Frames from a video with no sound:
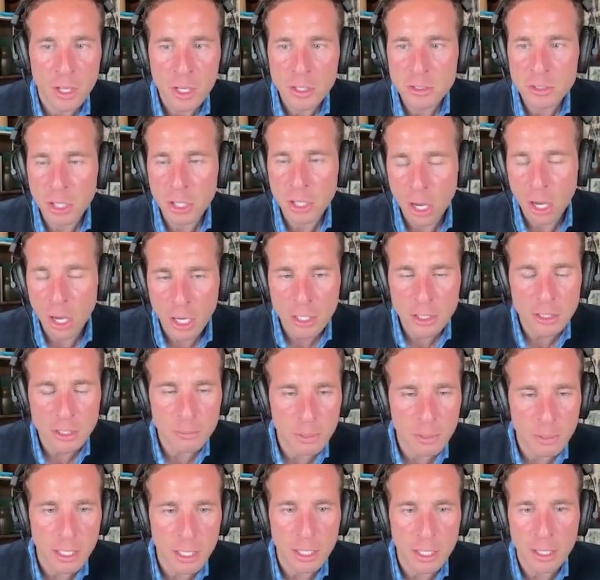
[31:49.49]
So
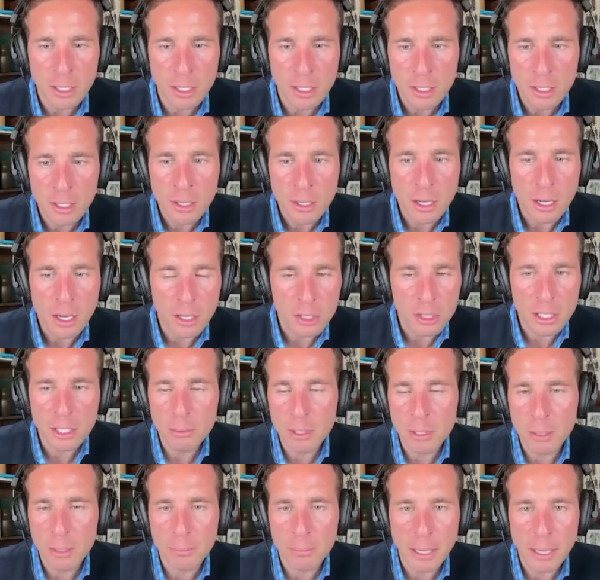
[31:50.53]
talk to me
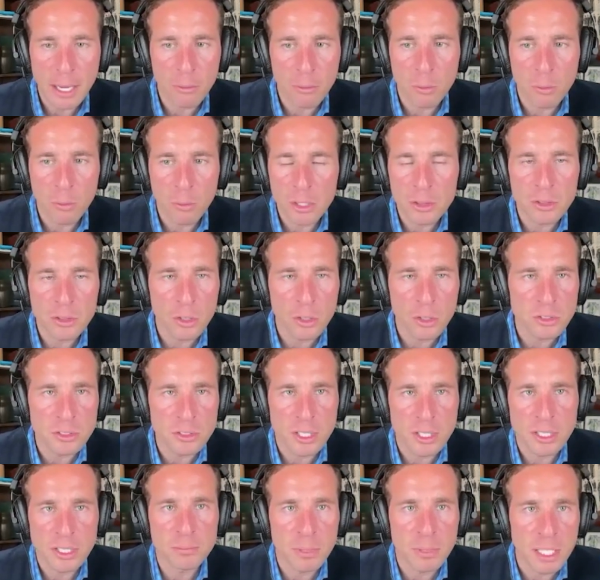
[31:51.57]
a little bit about
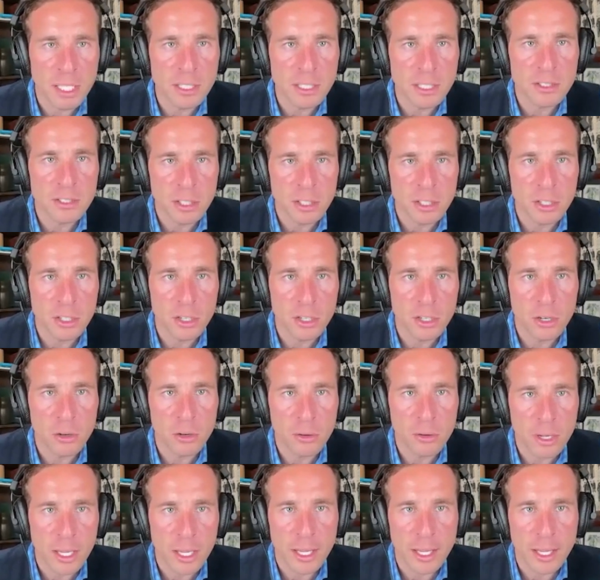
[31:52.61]
what those things mean to
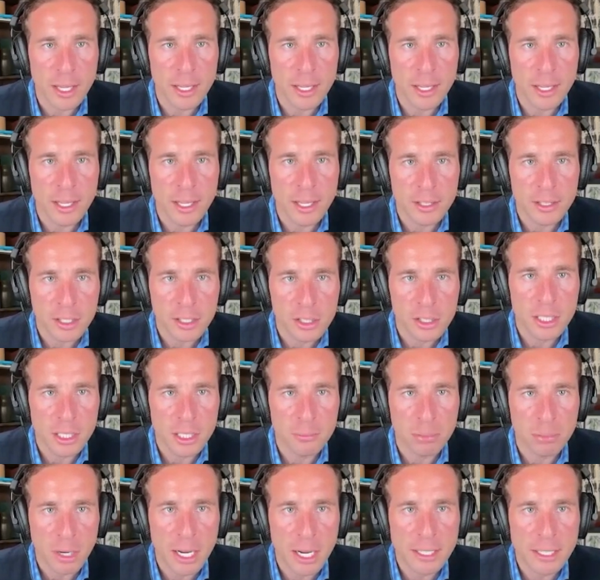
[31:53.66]
you
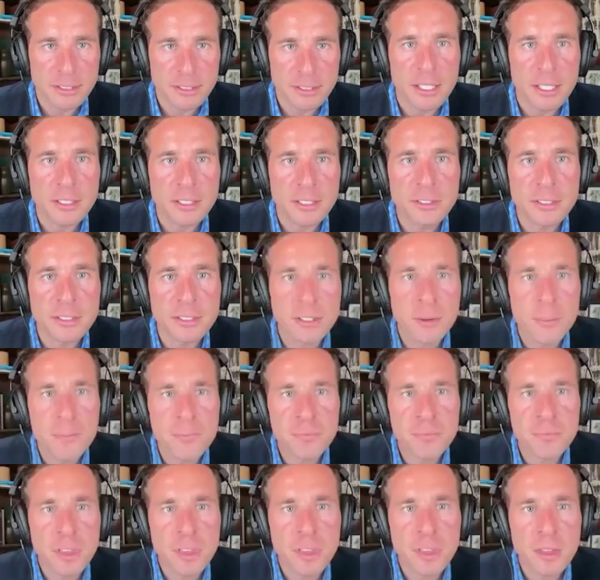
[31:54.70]
in the cleaning
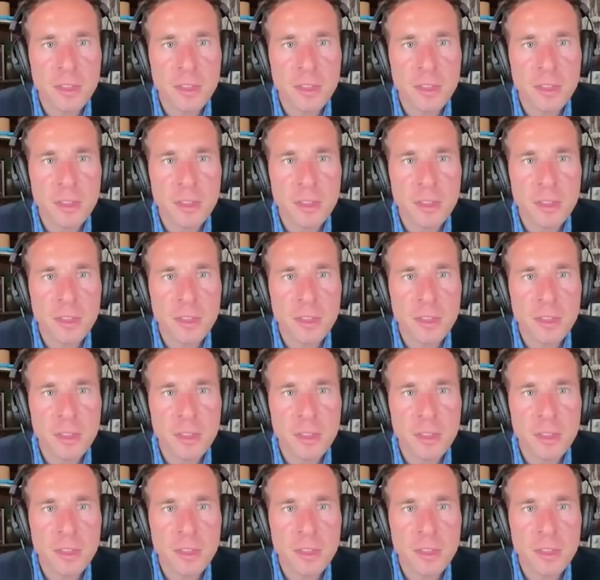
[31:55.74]
process.